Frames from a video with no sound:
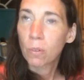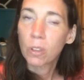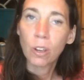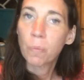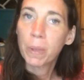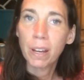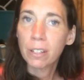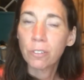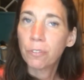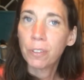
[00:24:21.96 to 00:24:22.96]
You're
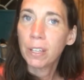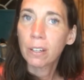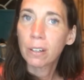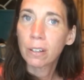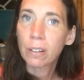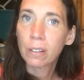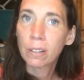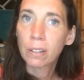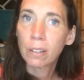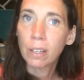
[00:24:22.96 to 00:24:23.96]
beyond fear,
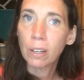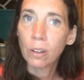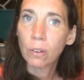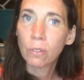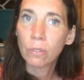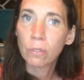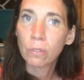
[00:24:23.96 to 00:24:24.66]
you know?